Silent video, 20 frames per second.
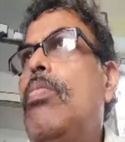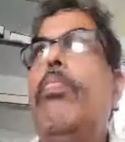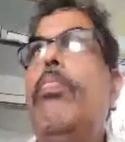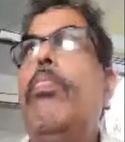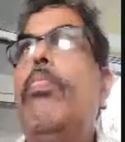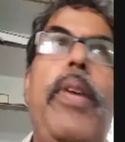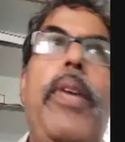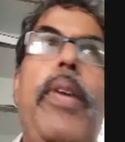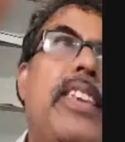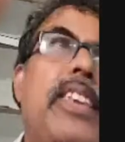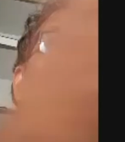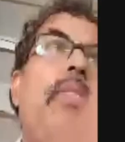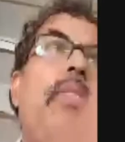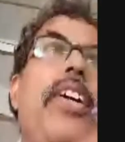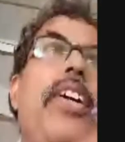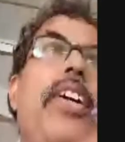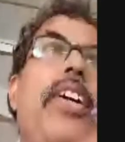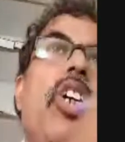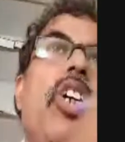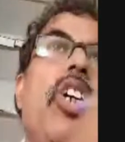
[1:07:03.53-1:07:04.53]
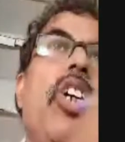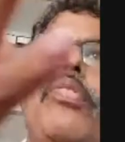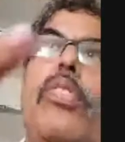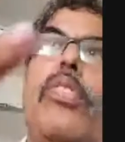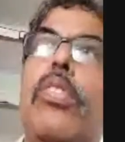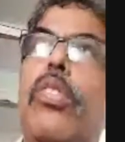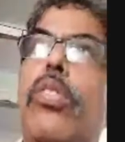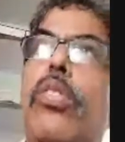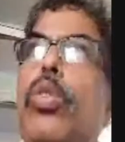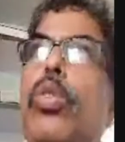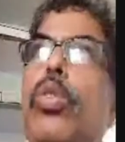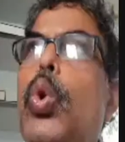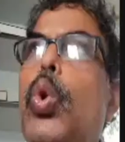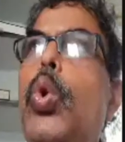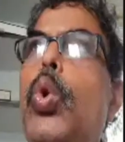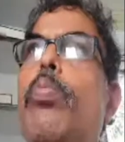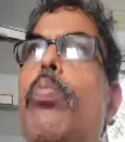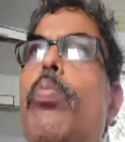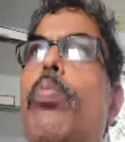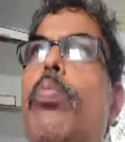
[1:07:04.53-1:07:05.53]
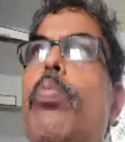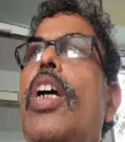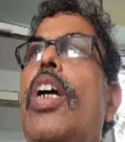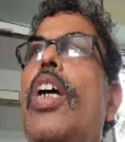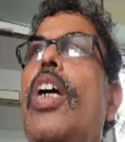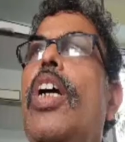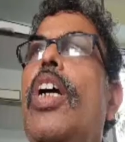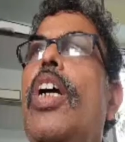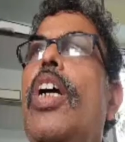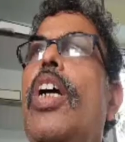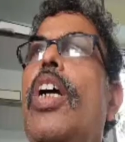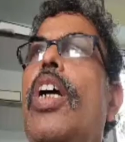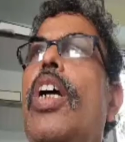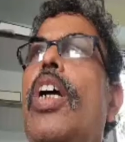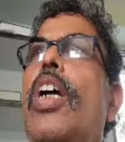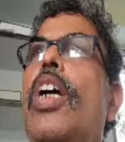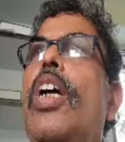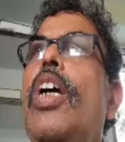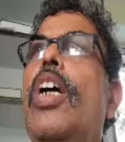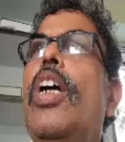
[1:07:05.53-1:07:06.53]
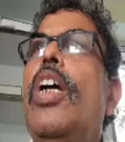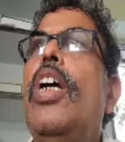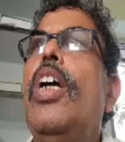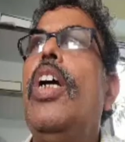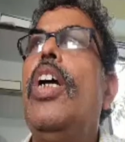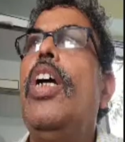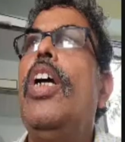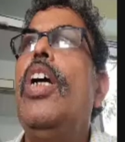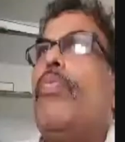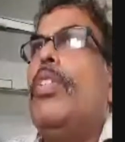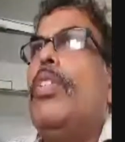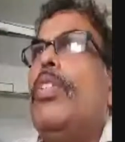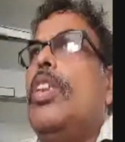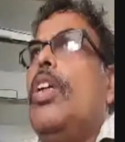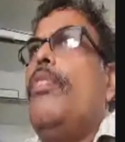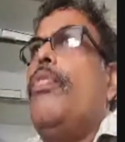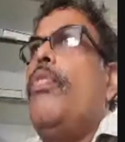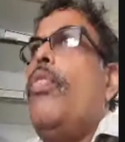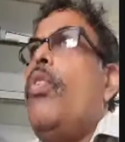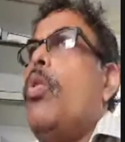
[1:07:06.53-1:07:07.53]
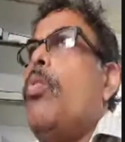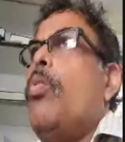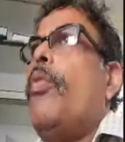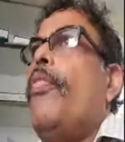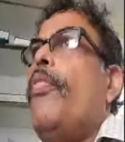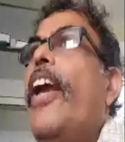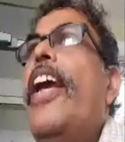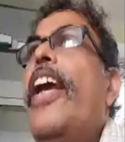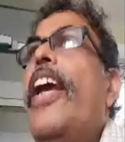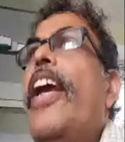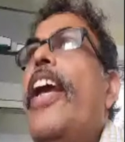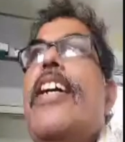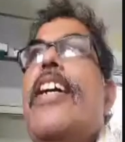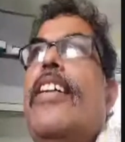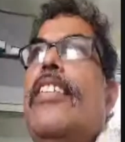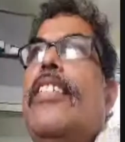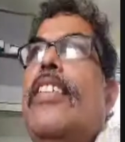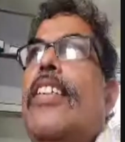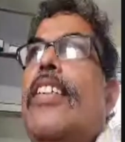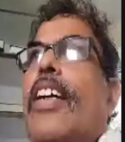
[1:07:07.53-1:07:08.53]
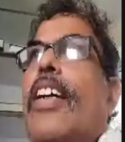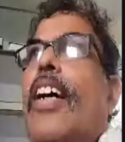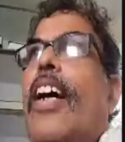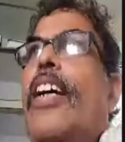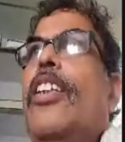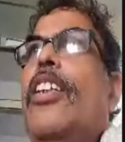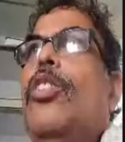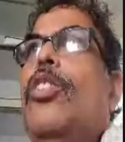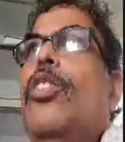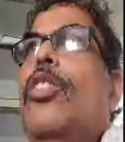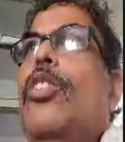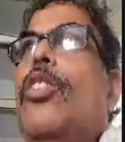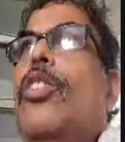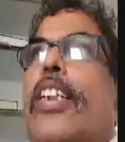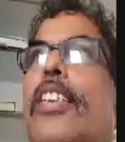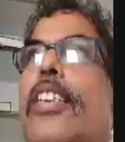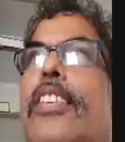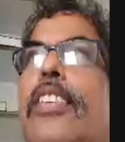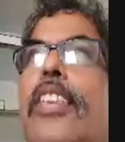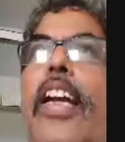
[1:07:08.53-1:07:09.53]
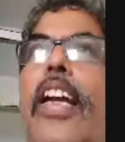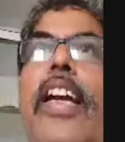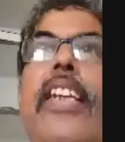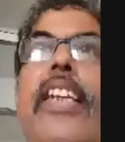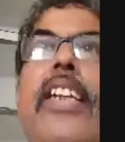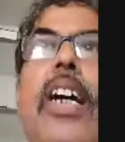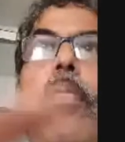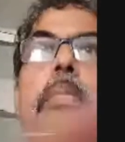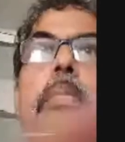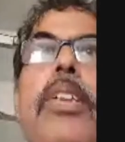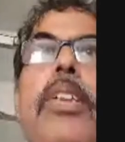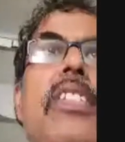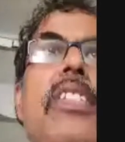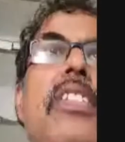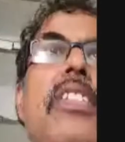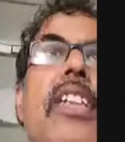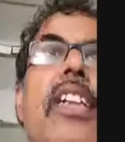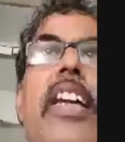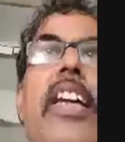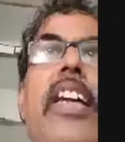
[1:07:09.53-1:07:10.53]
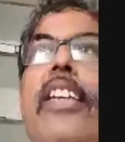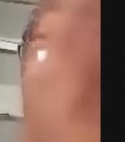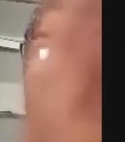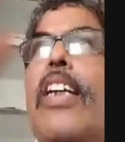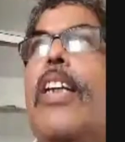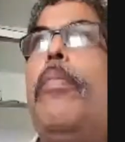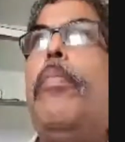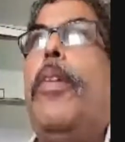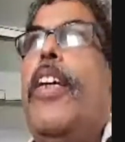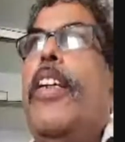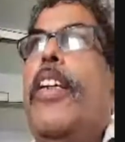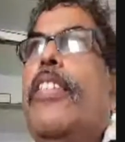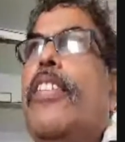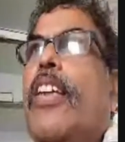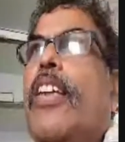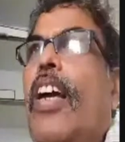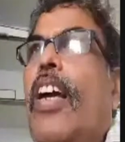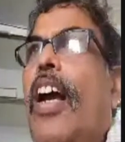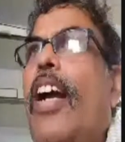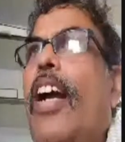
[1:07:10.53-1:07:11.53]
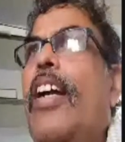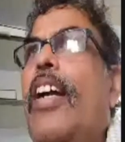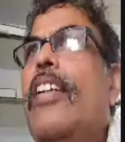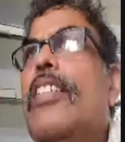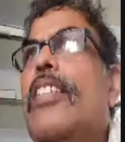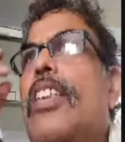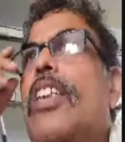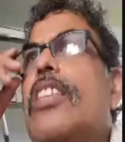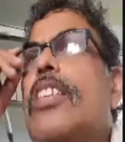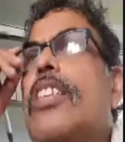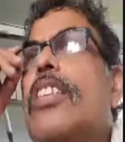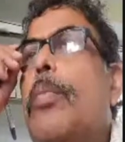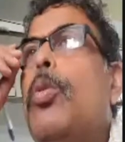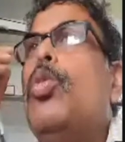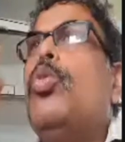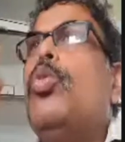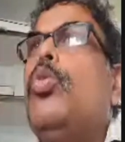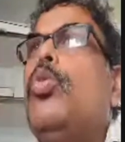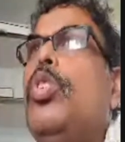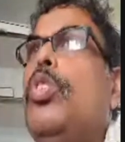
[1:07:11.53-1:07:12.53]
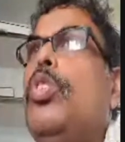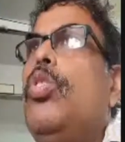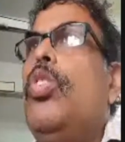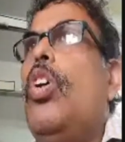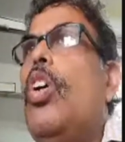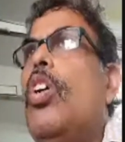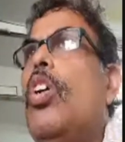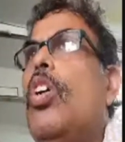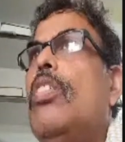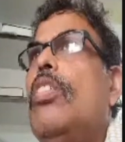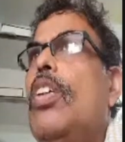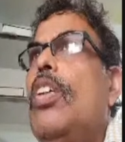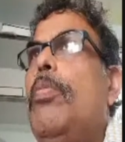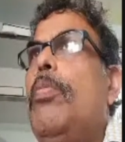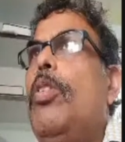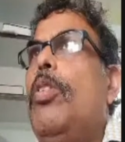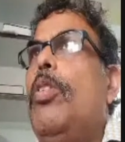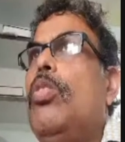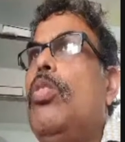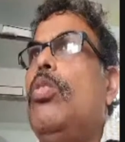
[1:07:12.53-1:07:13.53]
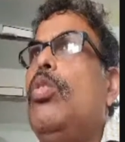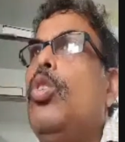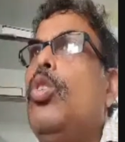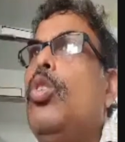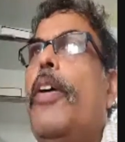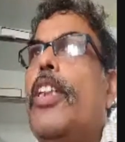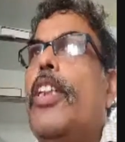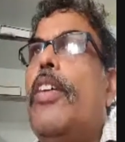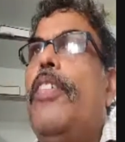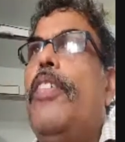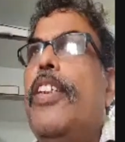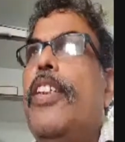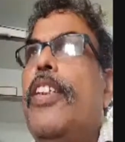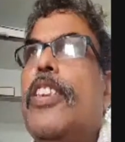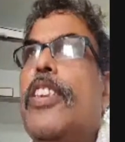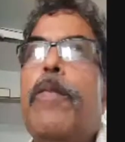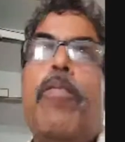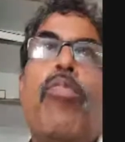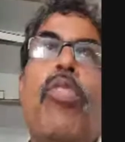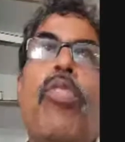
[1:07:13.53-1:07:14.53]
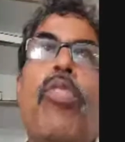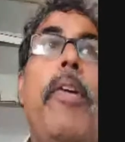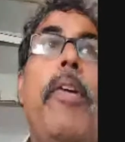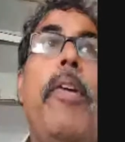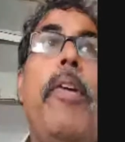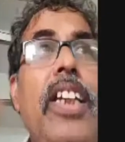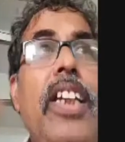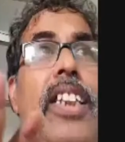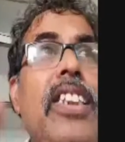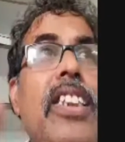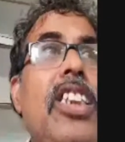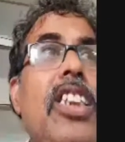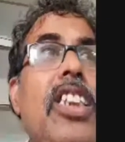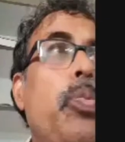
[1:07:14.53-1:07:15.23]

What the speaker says: measurement of room. In the form of area, and you see that the area means length and breadth. And suppose we are not able to do mathematics, but yes, it is